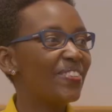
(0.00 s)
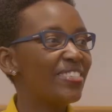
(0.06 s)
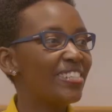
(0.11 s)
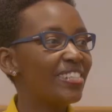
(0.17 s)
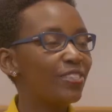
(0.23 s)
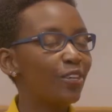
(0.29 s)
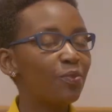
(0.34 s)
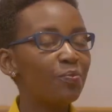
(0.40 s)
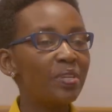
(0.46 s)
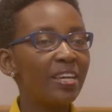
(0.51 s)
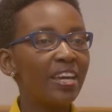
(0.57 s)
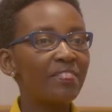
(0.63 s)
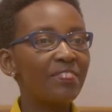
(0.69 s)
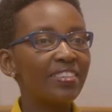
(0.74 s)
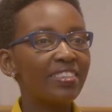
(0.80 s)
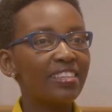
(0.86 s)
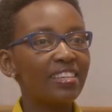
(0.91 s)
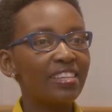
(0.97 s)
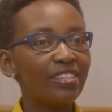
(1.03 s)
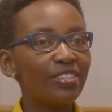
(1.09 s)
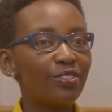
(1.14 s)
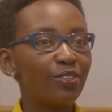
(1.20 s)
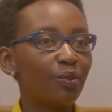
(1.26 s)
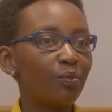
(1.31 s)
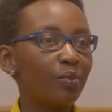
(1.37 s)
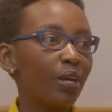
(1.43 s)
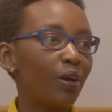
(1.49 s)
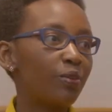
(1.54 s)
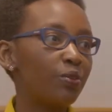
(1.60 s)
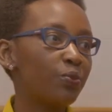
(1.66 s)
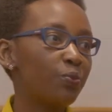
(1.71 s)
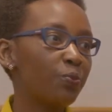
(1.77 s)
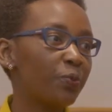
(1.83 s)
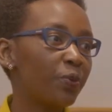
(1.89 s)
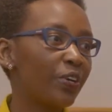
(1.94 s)
She taught me everything. She taught me how
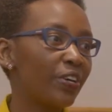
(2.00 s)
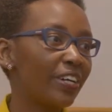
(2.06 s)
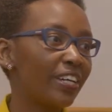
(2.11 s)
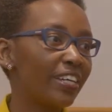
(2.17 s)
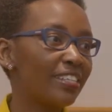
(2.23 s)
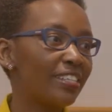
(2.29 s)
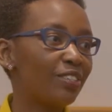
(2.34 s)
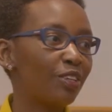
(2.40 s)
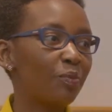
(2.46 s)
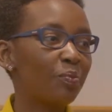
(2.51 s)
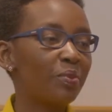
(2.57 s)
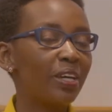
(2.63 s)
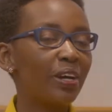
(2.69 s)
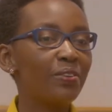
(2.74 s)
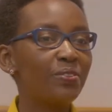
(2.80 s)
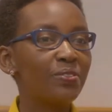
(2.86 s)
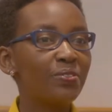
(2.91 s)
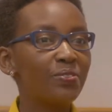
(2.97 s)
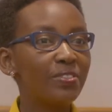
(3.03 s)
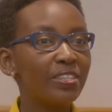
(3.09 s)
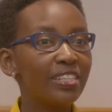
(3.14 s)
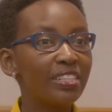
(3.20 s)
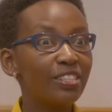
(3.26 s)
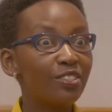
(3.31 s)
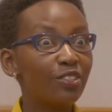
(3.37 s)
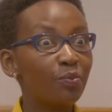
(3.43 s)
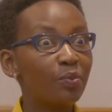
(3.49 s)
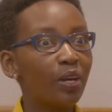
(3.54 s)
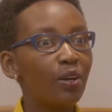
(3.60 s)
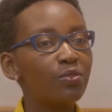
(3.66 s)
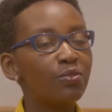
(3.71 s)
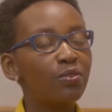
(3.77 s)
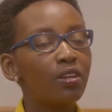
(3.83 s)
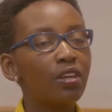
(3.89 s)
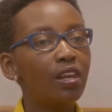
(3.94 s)
to walk, she taught me how to read, she taught me how
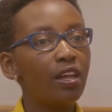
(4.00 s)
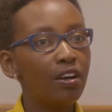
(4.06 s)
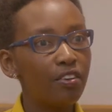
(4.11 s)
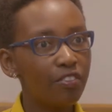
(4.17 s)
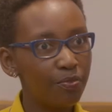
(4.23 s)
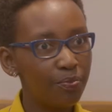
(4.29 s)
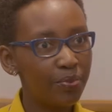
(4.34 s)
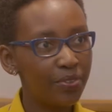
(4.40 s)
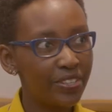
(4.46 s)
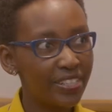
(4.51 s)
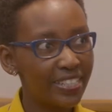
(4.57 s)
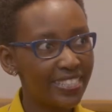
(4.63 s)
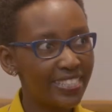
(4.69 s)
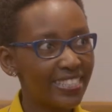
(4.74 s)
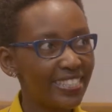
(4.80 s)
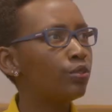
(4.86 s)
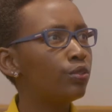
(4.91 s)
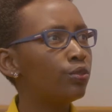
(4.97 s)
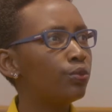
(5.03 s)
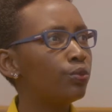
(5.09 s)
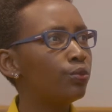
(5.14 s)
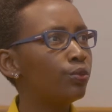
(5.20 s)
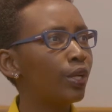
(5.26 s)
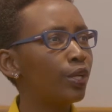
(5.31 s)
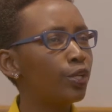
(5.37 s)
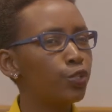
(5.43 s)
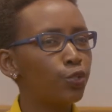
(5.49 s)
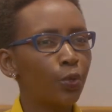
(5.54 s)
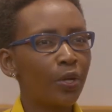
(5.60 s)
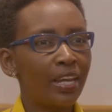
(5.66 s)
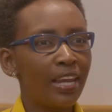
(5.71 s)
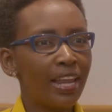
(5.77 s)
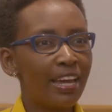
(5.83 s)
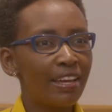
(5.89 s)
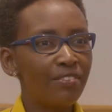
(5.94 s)
to love books, to enjoy
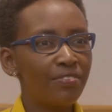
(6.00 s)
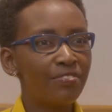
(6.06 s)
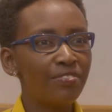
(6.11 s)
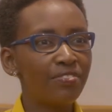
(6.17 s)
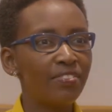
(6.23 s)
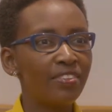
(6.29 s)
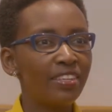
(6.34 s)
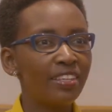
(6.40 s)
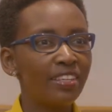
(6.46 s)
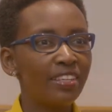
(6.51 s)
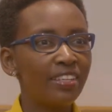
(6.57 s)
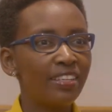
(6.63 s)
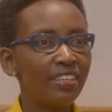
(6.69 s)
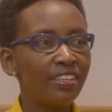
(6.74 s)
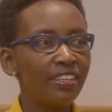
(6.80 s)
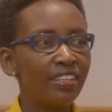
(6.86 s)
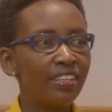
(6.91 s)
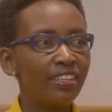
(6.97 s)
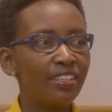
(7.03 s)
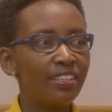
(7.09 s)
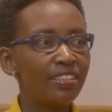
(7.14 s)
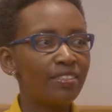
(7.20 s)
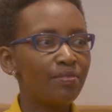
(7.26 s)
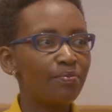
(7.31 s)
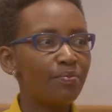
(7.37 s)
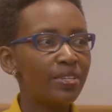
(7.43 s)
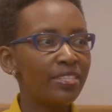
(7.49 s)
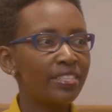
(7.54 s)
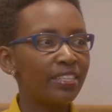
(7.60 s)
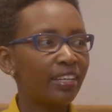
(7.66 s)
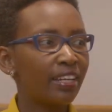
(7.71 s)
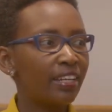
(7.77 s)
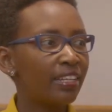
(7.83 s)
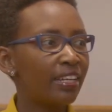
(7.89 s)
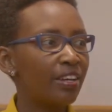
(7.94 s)
life. And
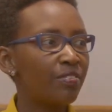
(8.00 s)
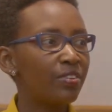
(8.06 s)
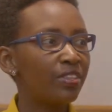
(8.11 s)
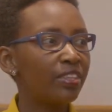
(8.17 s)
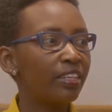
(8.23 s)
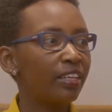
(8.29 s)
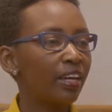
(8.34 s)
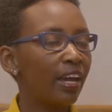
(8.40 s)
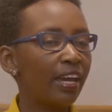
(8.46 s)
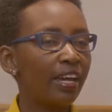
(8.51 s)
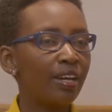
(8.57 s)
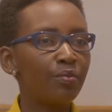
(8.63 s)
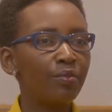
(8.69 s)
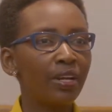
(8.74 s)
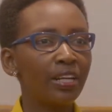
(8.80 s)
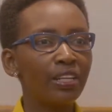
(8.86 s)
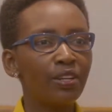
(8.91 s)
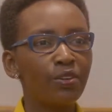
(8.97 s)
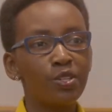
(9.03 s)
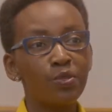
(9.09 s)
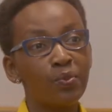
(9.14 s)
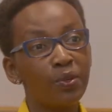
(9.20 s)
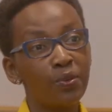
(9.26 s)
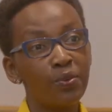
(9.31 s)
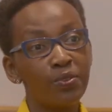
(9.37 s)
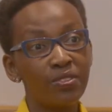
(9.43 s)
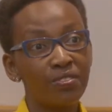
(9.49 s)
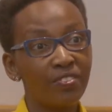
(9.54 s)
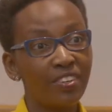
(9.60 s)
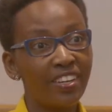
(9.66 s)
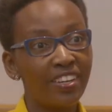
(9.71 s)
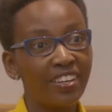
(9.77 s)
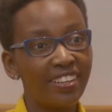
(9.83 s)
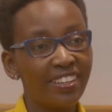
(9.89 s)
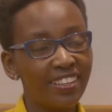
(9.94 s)
basically everything I am right now is because of
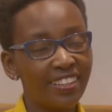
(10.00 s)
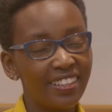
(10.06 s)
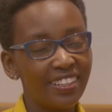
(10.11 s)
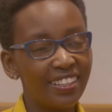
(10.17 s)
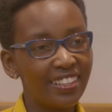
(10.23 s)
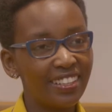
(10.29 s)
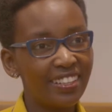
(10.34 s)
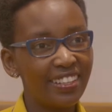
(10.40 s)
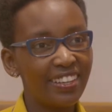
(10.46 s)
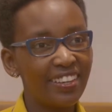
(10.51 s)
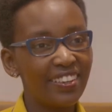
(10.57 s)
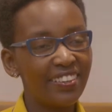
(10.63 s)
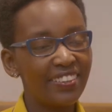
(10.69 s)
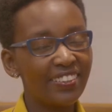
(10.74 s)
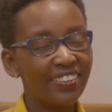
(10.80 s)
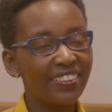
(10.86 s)
her. Yeah.